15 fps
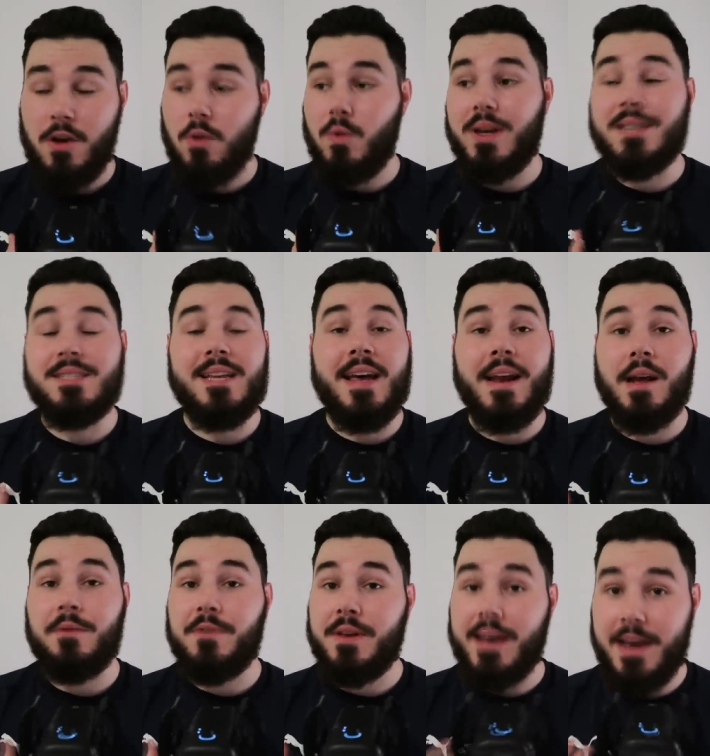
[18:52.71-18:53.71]
We are standing
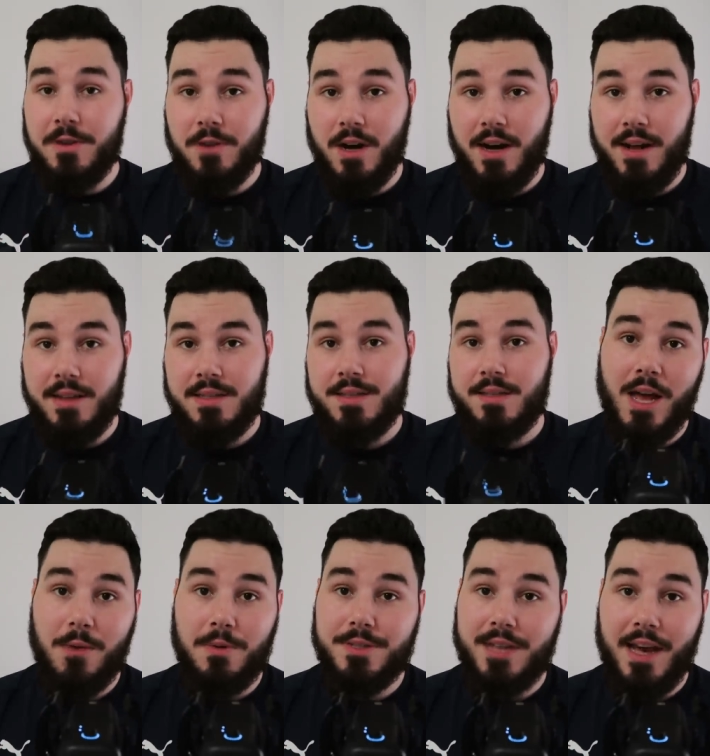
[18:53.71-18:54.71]
up for gay rights.
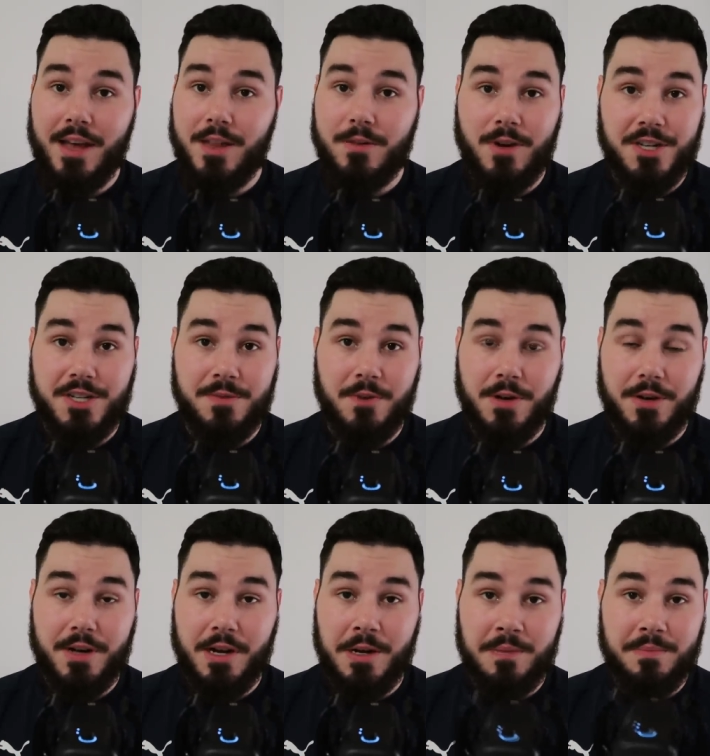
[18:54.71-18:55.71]
Where was that at the Russian
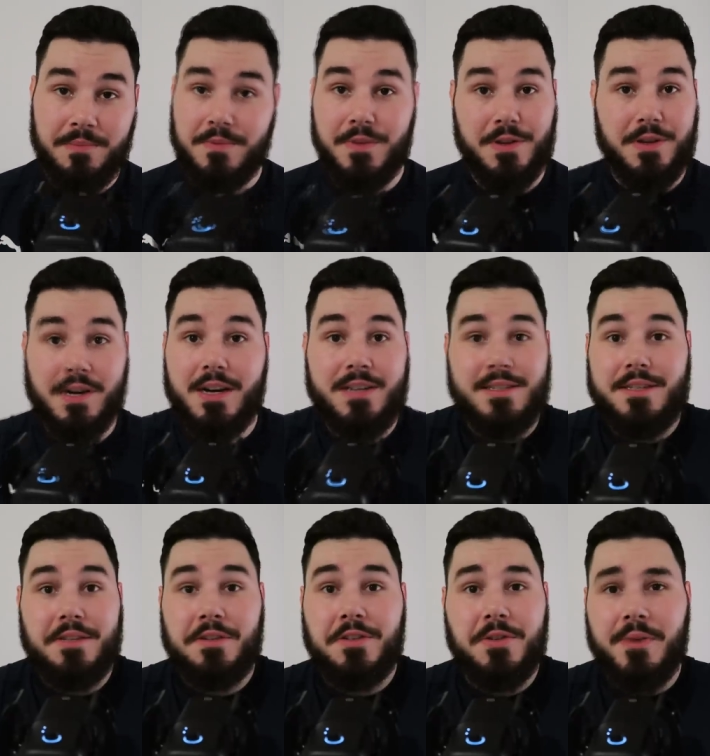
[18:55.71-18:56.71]
World Cup? You guys
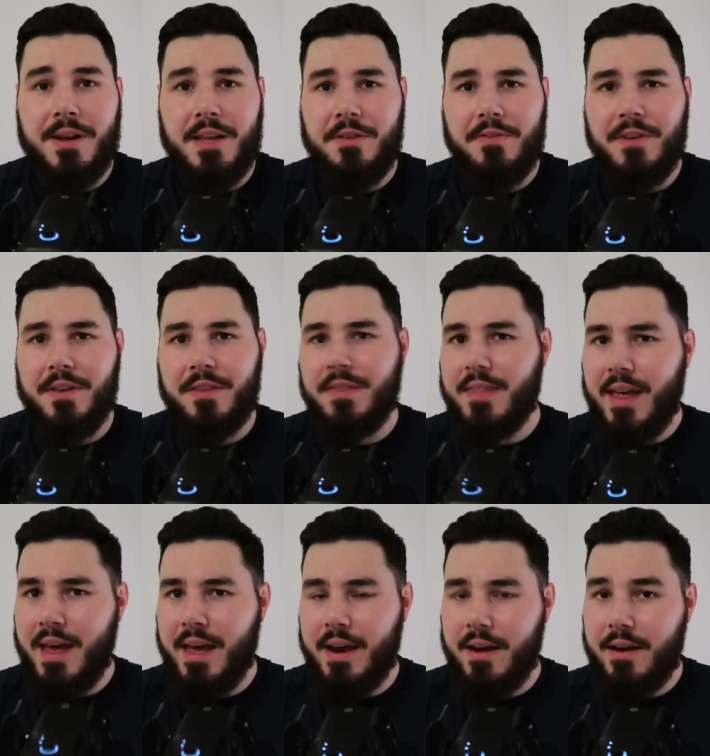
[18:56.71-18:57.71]
didn't do anything
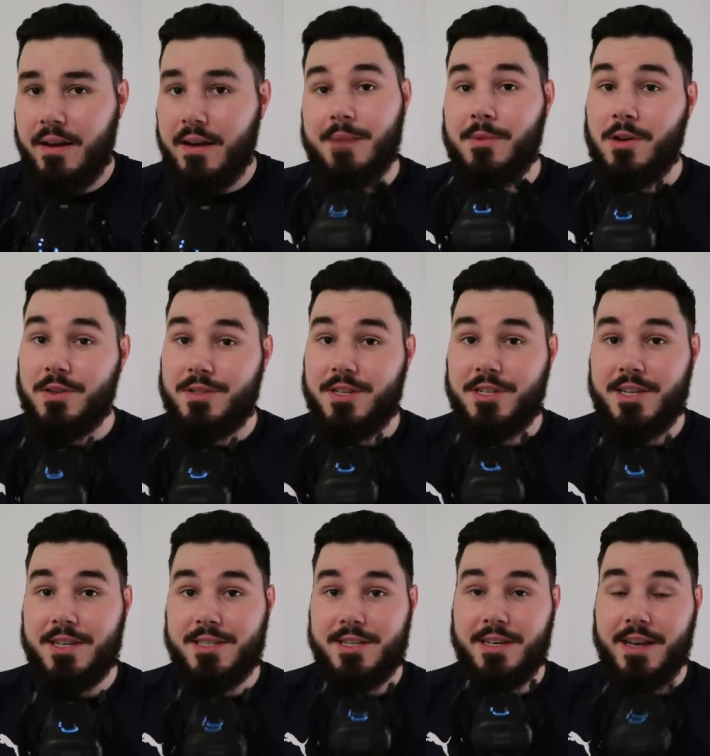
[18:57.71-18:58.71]
then. I'm not
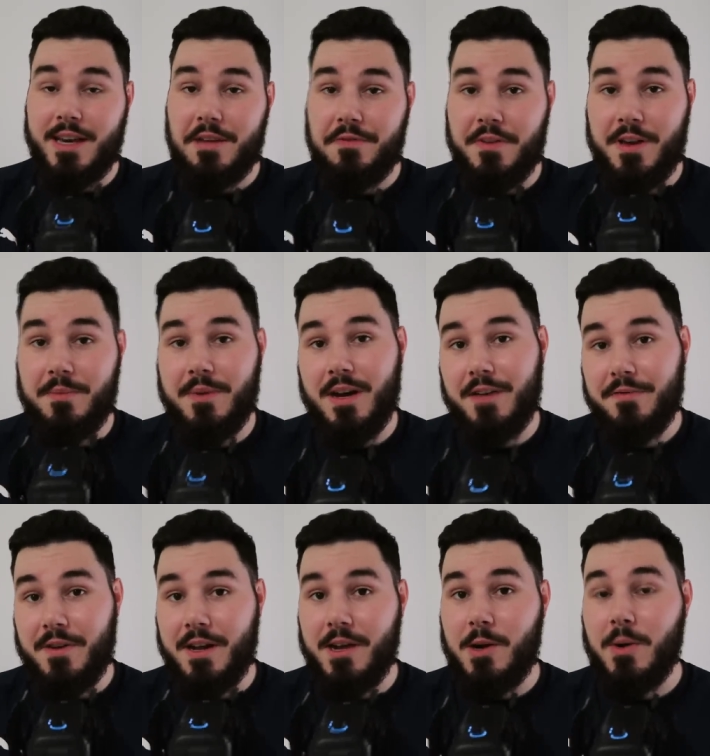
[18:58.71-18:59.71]
suggesting anything, but I
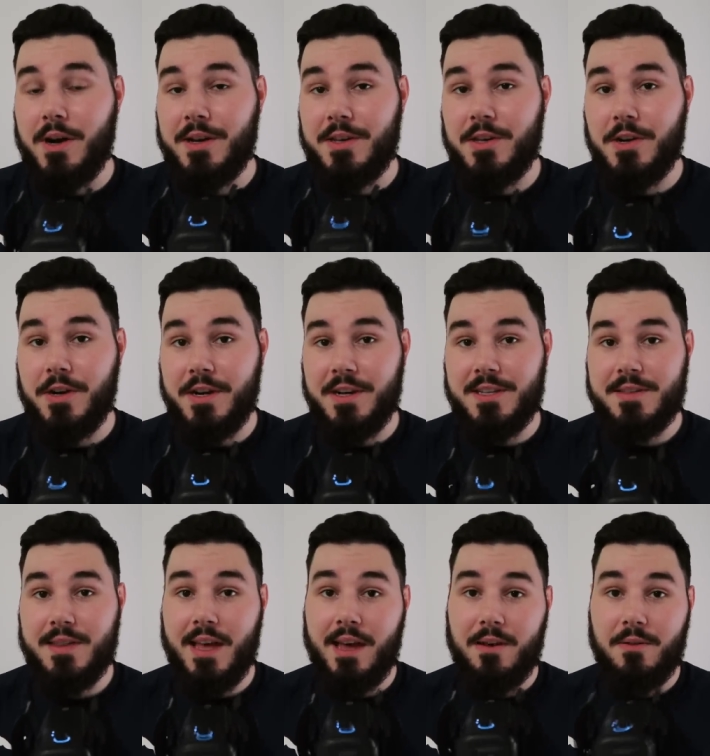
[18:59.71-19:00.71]
find it quite curious
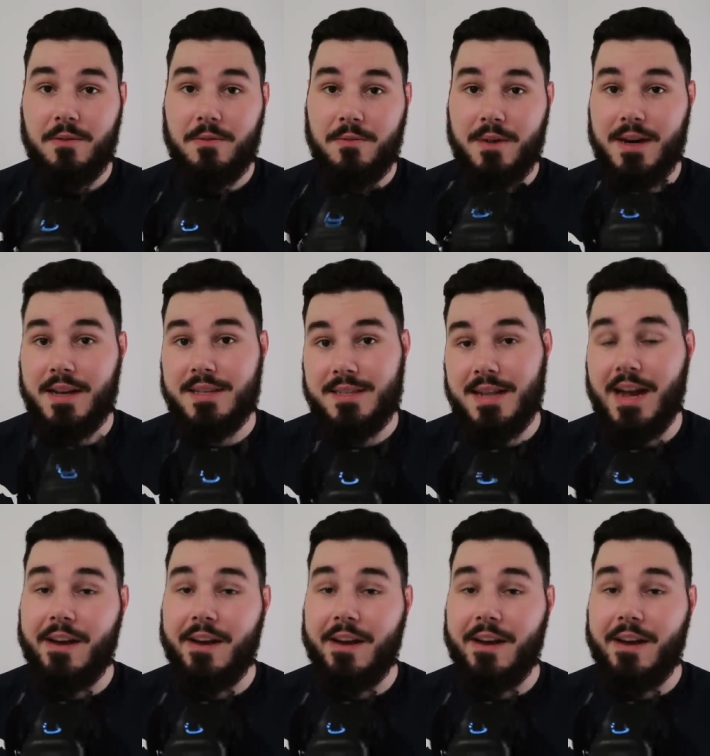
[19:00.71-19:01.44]
that when it's an